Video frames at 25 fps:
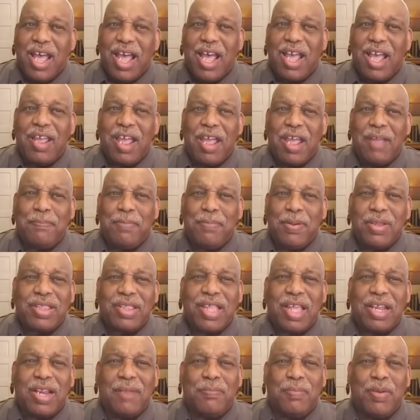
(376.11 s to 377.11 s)
I, I pick
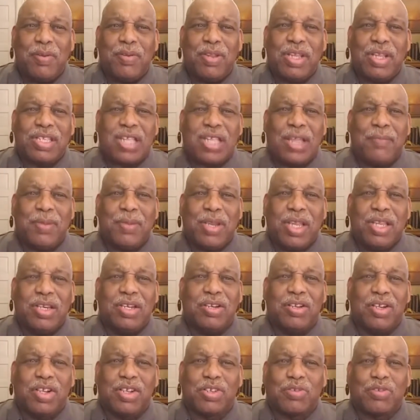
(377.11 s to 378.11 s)
that up as I begin
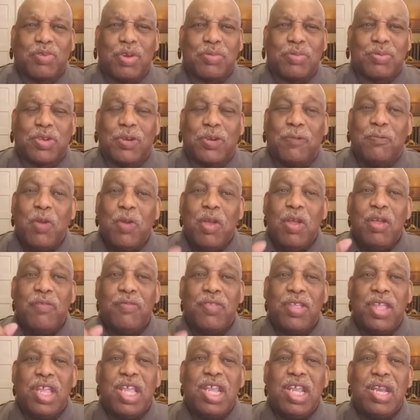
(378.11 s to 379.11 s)
to look at scripture.
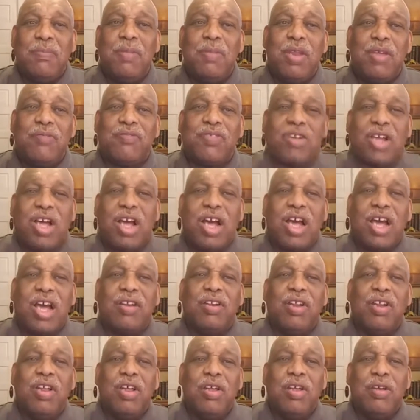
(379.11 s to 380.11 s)
The enemy of
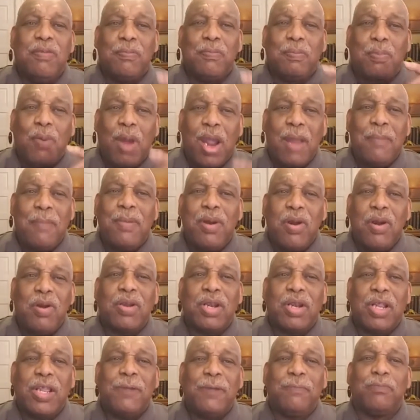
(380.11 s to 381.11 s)
God
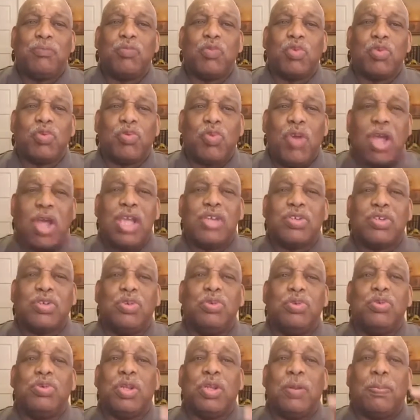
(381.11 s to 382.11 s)
primarily tries
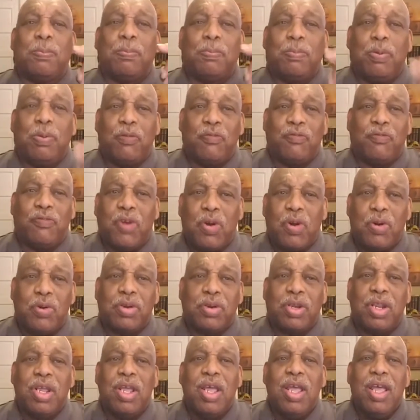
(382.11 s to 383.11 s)
to de-
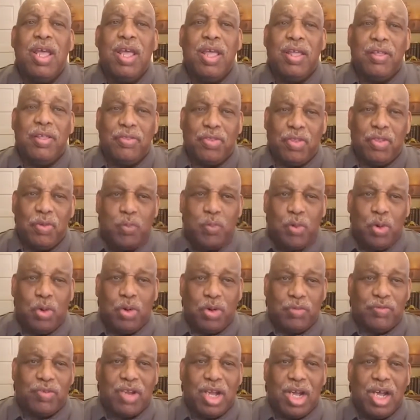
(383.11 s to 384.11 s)
pervert the
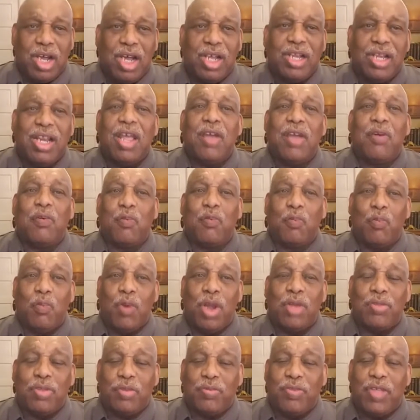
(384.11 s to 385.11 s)
word of God
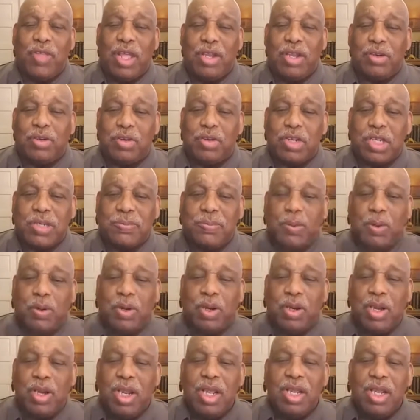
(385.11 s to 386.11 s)
rather than to dispute
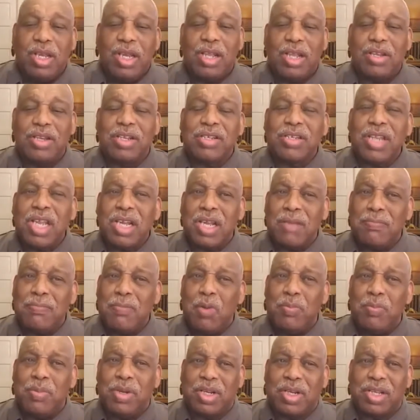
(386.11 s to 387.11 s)
it. Now, just take a
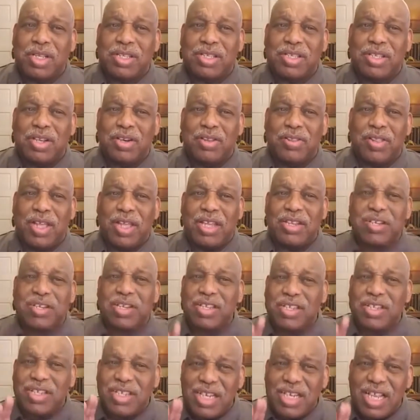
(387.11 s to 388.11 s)
moment to consider that.
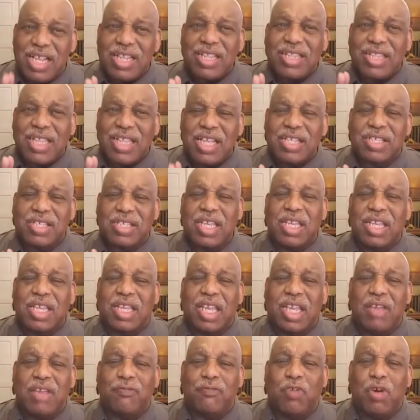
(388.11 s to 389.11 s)
Just let that
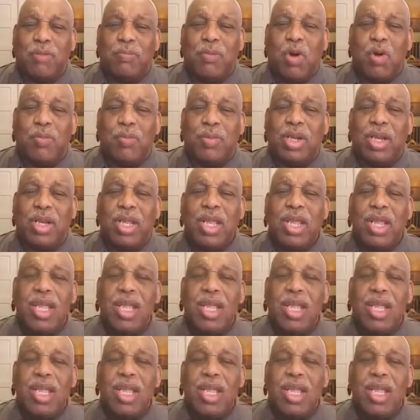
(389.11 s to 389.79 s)
sink in for a moment.